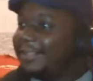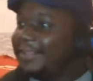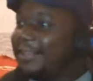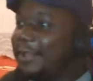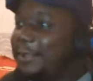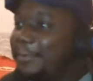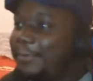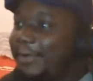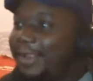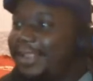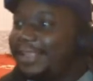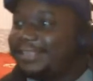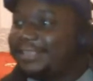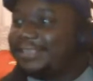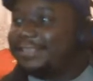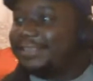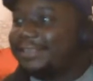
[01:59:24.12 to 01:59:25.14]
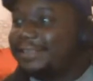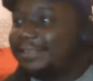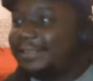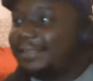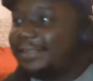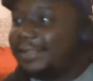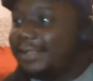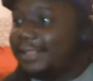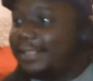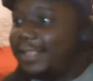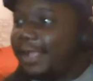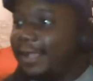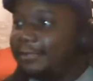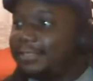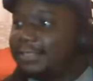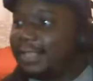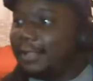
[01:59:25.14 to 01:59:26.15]
No breaks. Yeah,
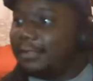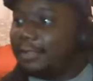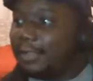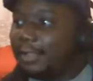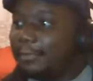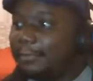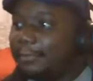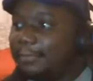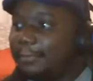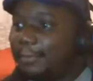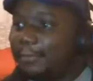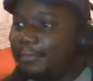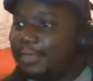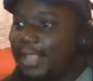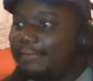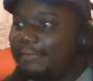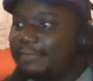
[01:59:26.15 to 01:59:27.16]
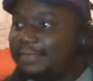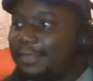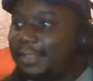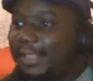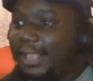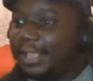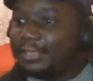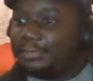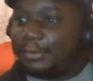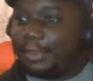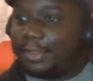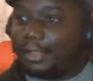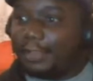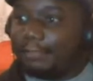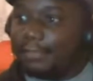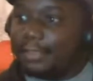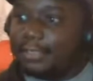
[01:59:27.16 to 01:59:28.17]
I'll start. Well, David's going to get a drink,
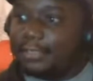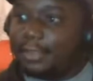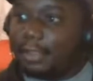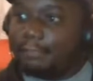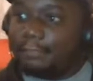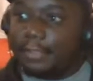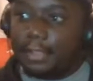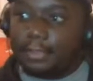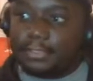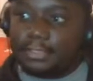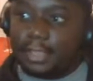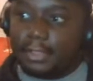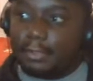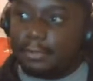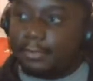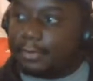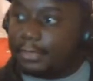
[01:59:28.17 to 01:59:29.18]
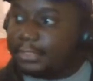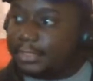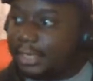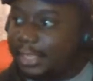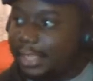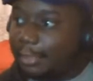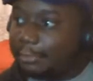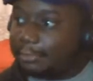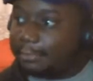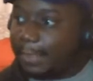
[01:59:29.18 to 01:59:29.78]
I think. So I think I'll stay on until he comes